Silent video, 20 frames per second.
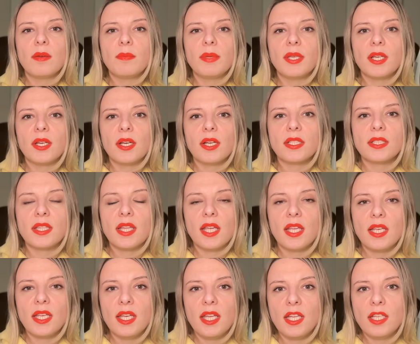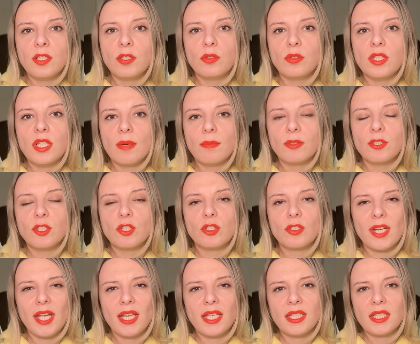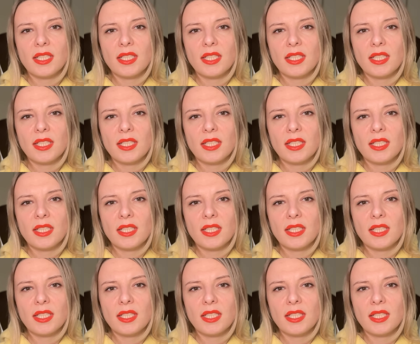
because they need to demonstrate